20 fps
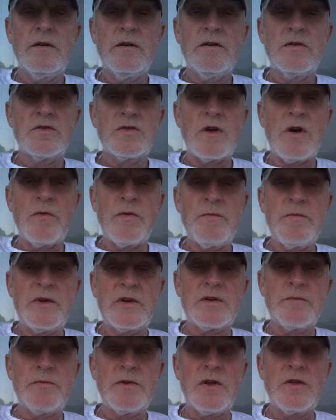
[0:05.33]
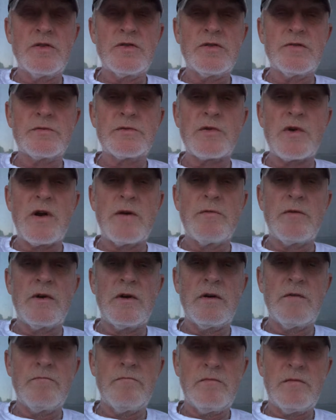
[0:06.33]
saw we picked up another
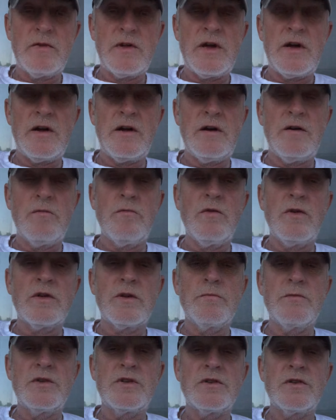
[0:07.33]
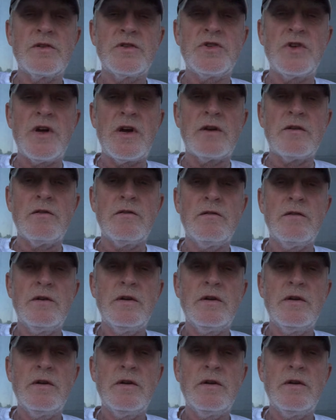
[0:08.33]
subscriber. Welcome you to the channel.